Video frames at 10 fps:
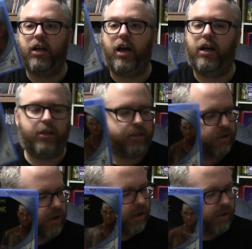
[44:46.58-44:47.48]
Uh, these
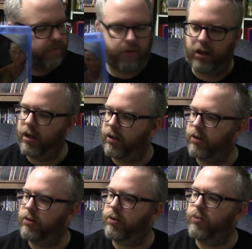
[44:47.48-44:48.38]
are all uh,
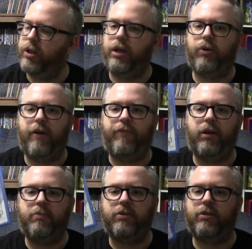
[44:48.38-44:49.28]
really great
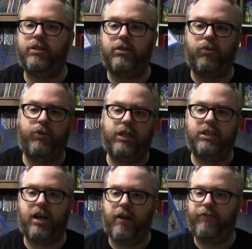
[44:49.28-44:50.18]
films. This is a Ridley
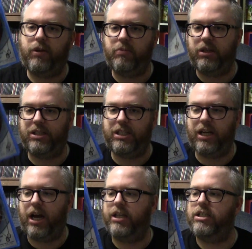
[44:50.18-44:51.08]
Scott film,
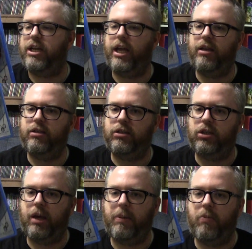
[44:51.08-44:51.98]
G I Jane,
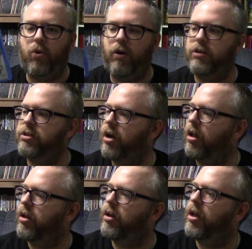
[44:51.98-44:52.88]
Demi Moore,
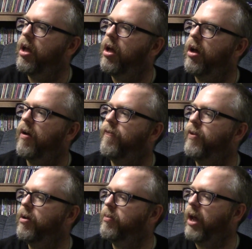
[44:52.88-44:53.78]
solid uh,
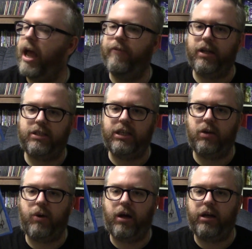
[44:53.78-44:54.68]
film. I have not seen
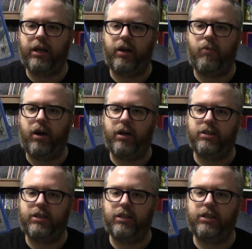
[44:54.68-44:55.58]
in a while. Again, I wanted
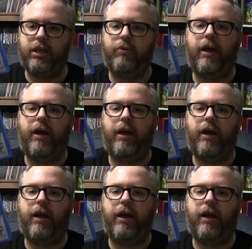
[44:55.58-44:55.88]
to see this again.